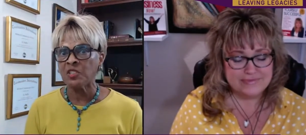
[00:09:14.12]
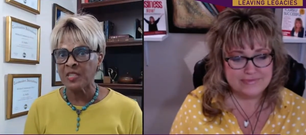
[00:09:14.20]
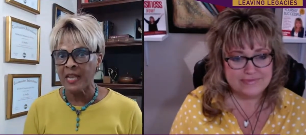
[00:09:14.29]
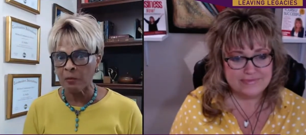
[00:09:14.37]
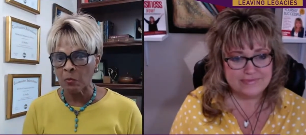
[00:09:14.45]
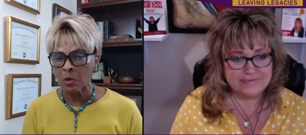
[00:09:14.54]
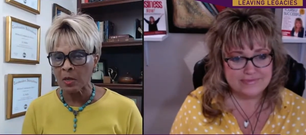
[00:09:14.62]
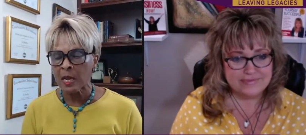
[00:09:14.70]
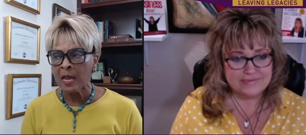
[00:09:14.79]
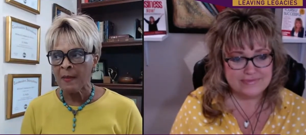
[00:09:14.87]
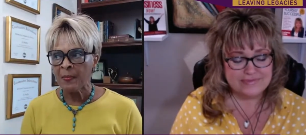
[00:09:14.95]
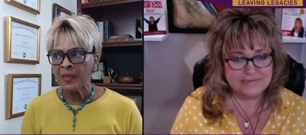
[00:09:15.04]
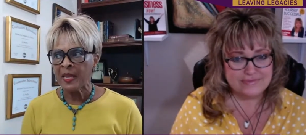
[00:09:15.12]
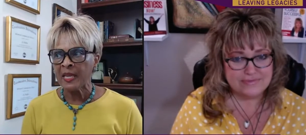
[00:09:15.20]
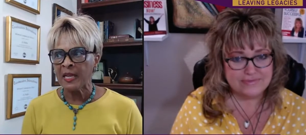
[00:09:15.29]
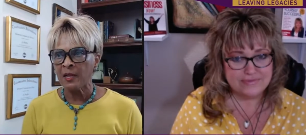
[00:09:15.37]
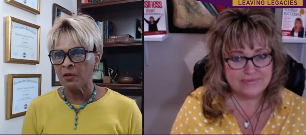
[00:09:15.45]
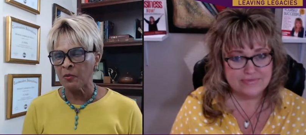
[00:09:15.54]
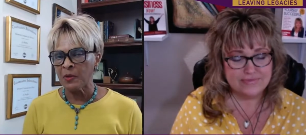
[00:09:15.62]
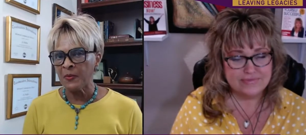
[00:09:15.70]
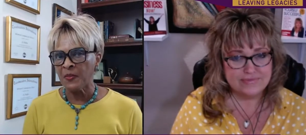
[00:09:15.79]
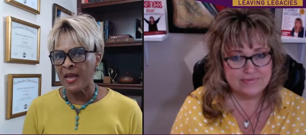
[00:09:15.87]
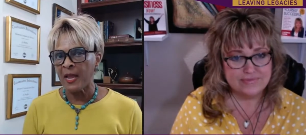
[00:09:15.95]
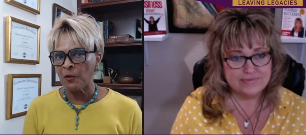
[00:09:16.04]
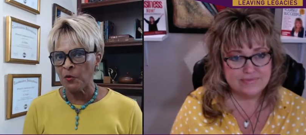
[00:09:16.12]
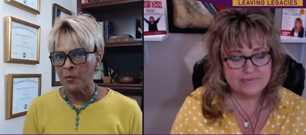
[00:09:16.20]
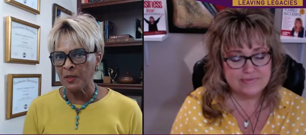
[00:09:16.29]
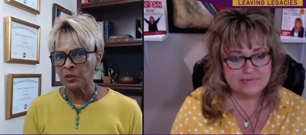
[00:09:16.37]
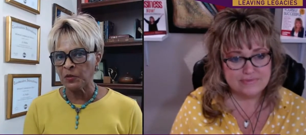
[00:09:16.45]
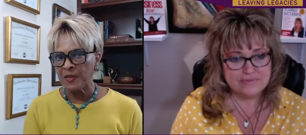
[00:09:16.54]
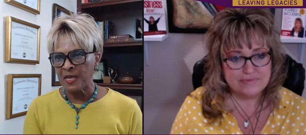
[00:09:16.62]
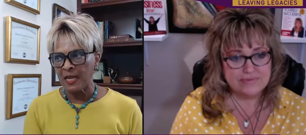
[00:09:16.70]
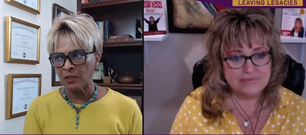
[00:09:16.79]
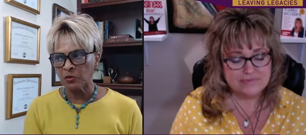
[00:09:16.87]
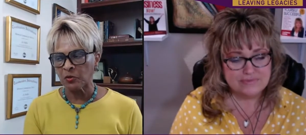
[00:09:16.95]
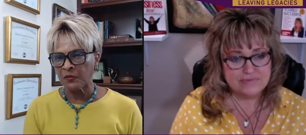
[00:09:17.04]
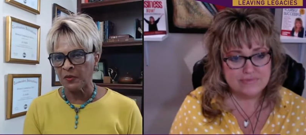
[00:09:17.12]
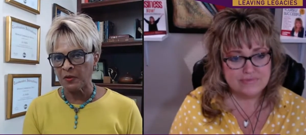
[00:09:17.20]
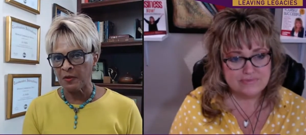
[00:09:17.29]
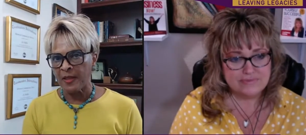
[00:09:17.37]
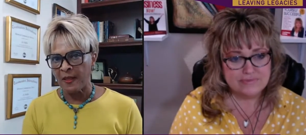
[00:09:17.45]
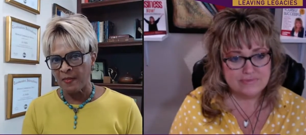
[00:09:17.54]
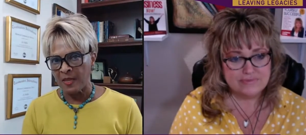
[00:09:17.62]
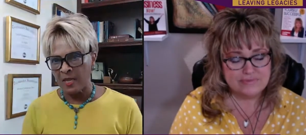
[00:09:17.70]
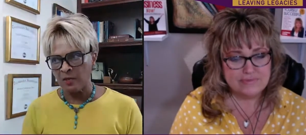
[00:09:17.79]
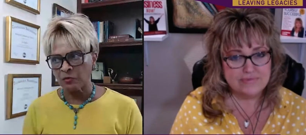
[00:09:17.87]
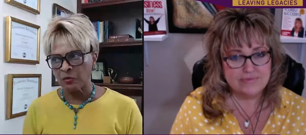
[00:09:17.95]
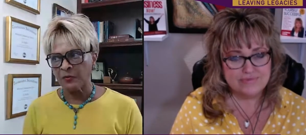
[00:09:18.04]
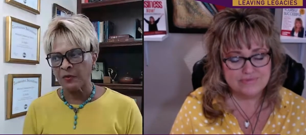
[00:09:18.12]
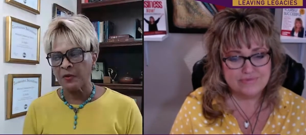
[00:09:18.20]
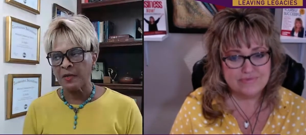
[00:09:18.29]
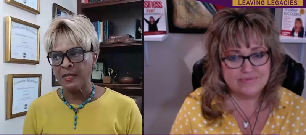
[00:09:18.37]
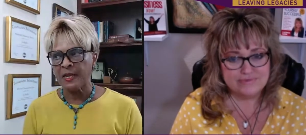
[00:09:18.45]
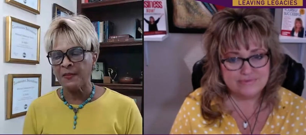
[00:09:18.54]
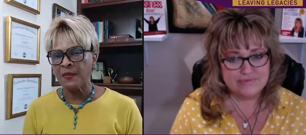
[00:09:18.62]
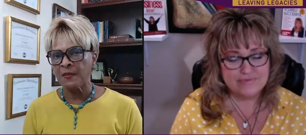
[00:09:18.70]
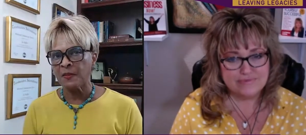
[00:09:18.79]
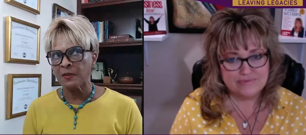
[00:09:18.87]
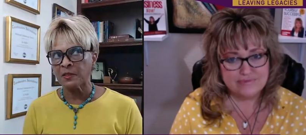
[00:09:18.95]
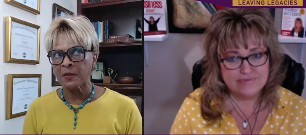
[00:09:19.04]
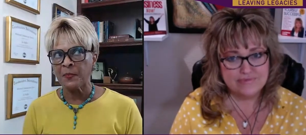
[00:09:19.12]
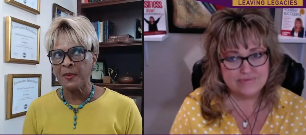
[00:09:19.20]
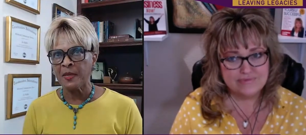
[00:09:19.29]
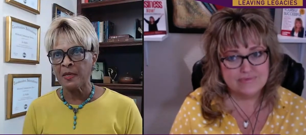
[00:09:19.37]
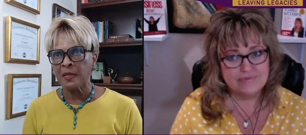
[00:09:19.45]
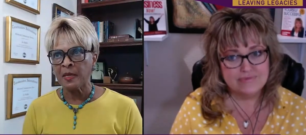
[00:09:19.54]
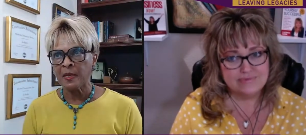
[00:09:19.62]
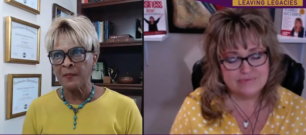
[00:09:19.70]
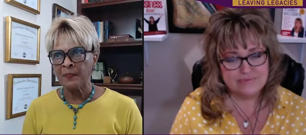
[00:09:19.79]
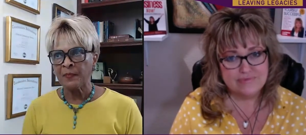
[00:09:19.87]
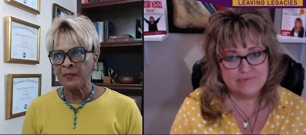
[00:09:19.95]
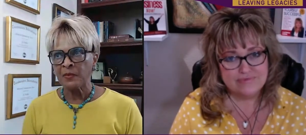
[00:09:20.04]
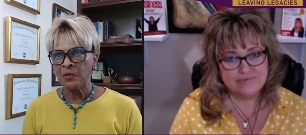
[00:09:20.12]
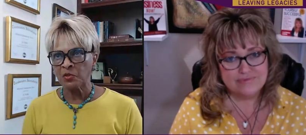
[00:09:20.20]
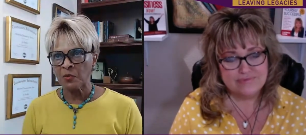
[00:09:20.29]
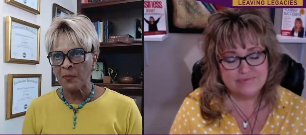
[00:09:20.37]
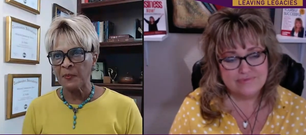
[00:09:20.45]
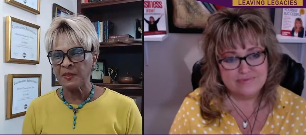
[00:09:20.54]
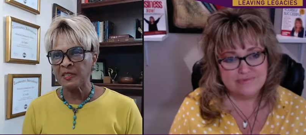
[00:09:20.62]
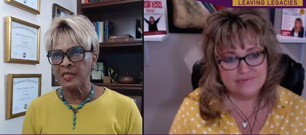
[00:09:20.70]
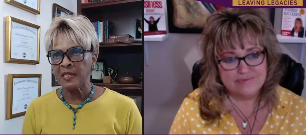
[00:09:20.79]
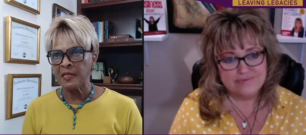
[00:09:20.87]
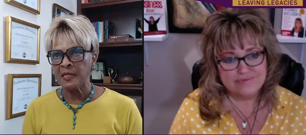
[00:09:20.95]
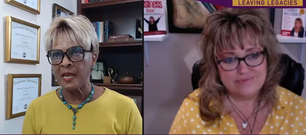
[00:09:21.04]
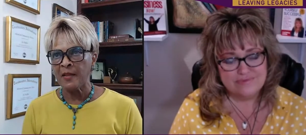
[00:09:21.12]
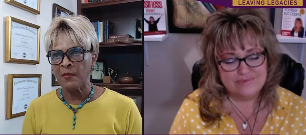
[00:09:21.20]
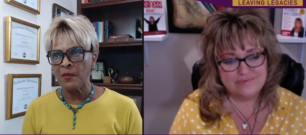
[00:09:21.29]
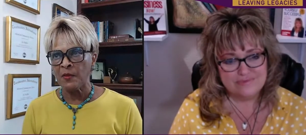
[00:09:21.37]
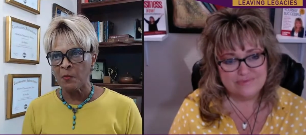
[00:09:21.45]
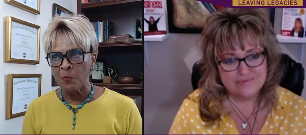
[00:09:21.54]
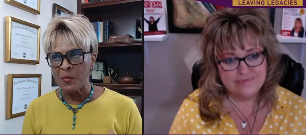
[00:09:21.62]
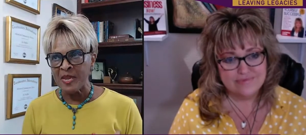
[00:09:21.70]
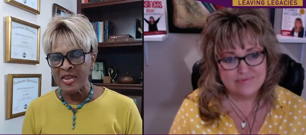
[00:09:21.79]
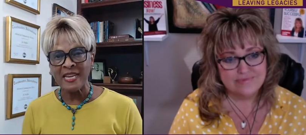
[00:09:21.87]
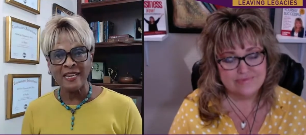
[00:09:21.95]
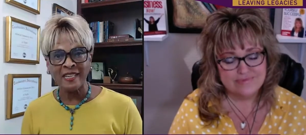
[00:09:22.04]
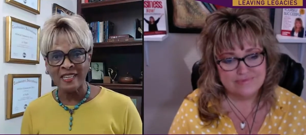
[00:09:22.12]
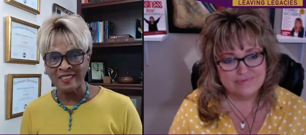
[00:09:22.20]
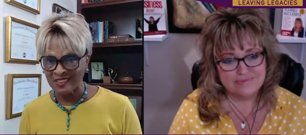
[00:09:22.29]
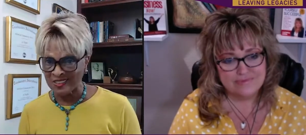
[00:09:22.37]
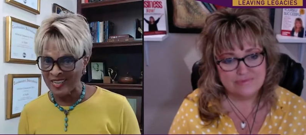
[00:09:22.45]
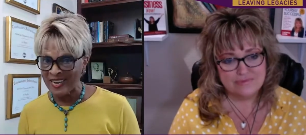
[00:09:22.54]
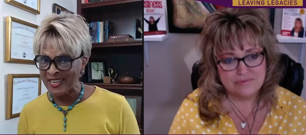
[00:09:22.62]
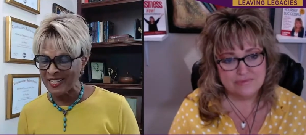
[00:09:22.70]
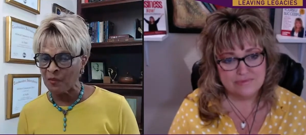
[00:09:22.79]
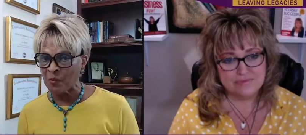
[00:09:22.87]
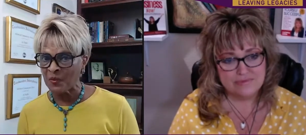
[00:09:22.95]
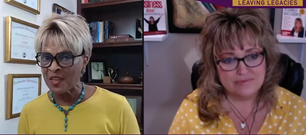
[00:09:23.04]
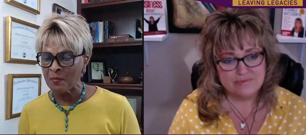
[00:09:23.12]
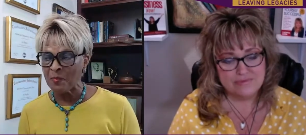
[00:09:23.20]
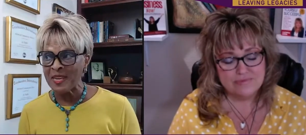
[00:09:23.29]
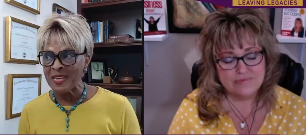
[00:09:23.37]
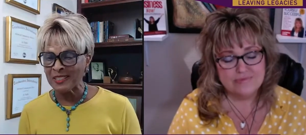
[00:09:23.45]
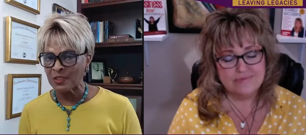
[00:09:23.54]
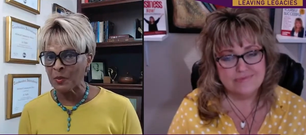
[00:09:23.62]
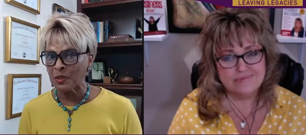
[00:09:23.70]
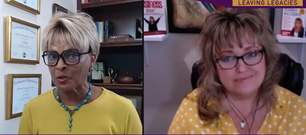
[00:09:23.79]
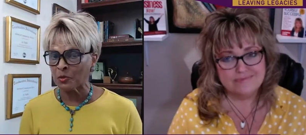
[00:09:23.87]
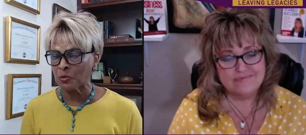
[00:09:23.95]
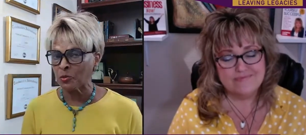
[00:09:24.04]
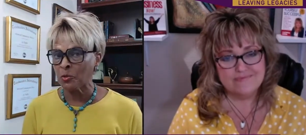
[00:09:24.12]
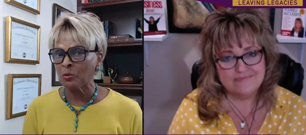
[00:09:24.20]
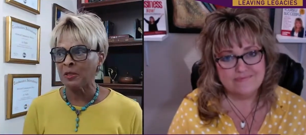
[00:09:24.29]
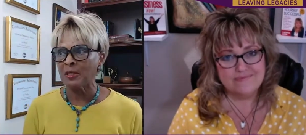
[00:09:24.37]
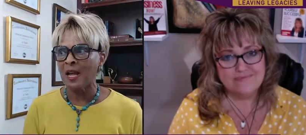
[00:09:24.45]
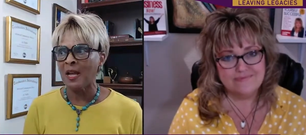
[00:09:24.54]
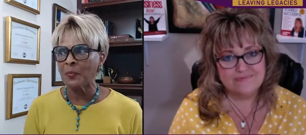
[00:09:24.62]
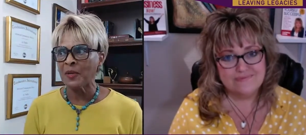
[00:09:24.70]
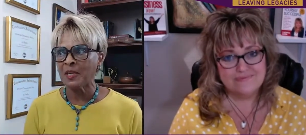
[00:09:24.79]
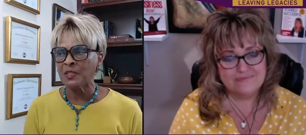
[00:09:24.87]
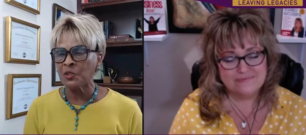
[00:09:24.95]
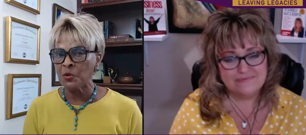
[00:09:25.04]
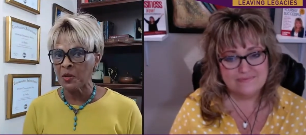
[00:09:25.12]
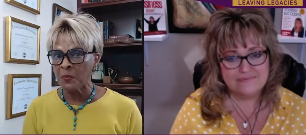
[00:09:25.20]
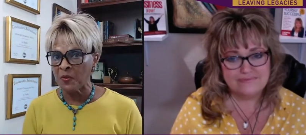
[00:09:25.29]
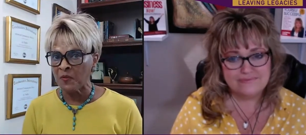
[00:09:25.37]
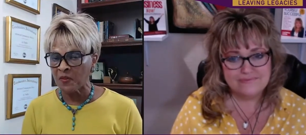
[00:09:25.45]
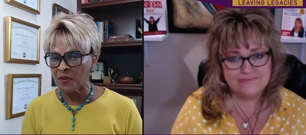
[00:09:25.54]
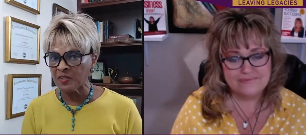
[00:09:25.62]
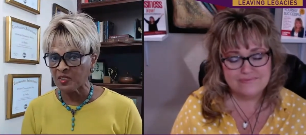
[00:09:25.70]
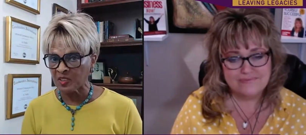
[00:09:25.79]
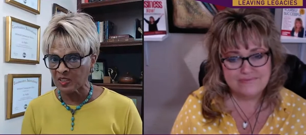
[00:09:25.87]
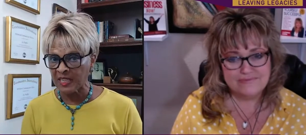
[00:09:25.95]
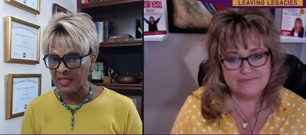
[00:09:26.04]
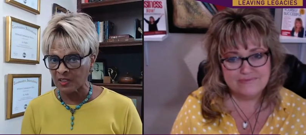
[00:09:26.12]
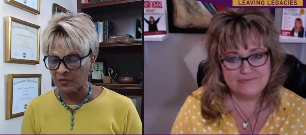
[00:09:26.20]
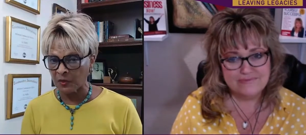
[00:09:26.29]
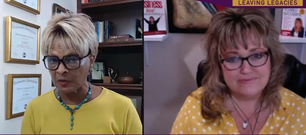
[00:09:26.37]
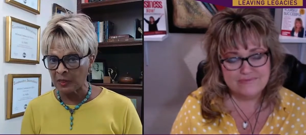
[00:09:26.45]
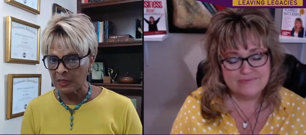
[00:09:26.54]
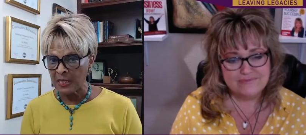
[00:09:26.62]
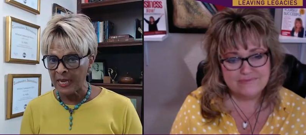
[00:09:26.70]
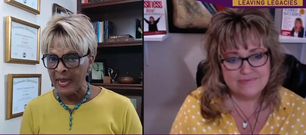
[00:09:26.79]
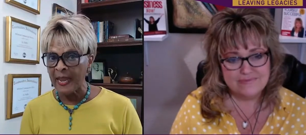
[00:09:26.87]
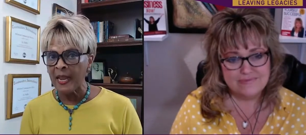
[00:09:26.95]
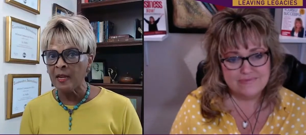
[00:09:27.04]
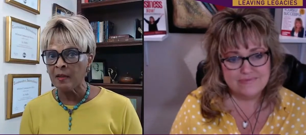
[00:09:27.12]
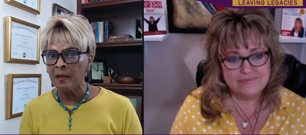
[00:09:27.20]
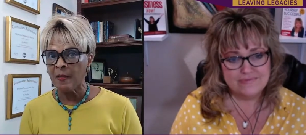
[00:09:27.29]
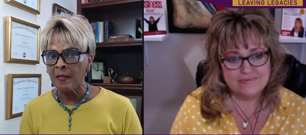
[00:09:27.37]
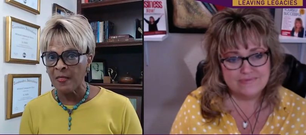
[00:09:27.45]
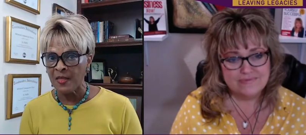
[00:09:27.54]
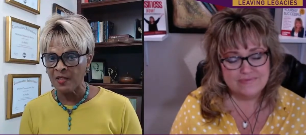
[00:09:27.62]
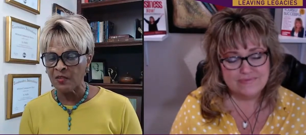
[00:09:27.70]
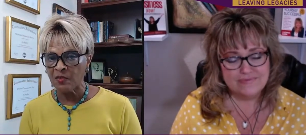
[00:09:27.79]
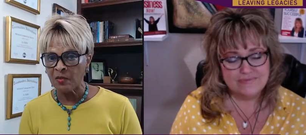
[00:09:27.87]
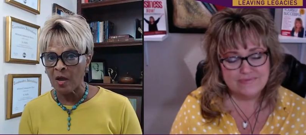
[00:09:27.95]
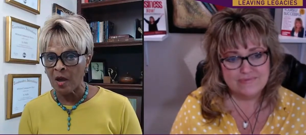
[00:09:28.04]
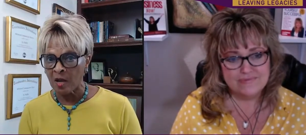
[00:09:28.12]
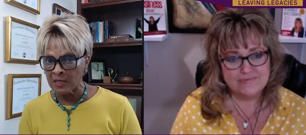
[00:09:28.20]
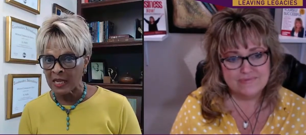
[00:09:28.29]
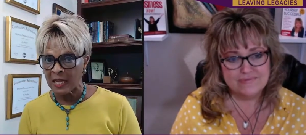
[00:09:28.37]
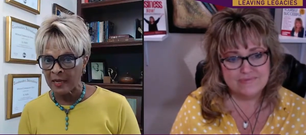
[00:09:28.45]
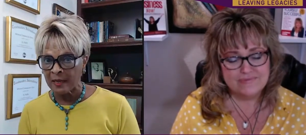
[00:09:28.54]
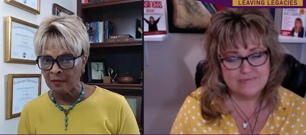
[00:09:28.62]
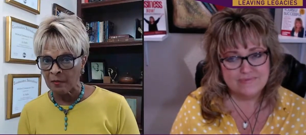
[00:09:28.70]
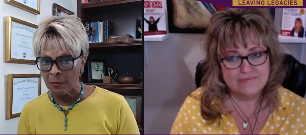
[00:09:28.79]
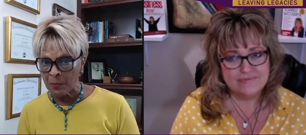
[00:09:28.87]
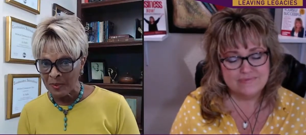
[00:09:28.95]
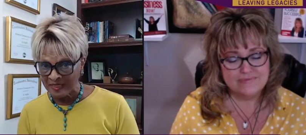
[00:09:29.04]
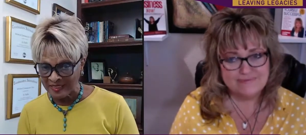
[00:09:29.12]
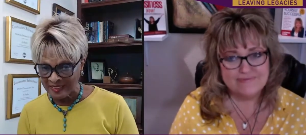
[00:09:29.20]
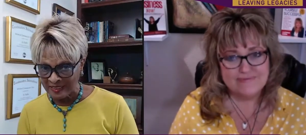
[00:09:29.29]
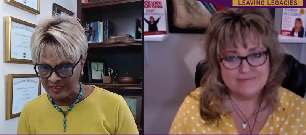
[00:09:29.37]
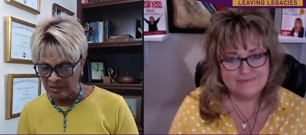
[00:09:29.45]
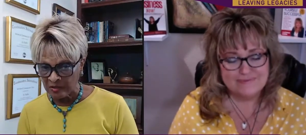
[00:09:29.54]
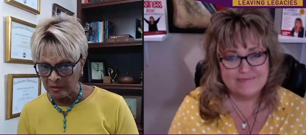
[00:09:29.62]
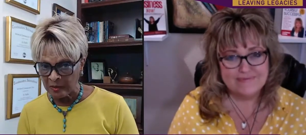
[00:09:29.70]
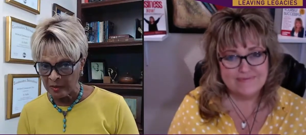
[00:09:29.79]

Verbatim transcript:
Speaker 1: to network. And I agree with that. And you mentioned the extrovert and the introvert. And I think there's a big discrepancy and, and the meaning and understanding of what that mean is misconstrued a lot because you can be very successful in this online business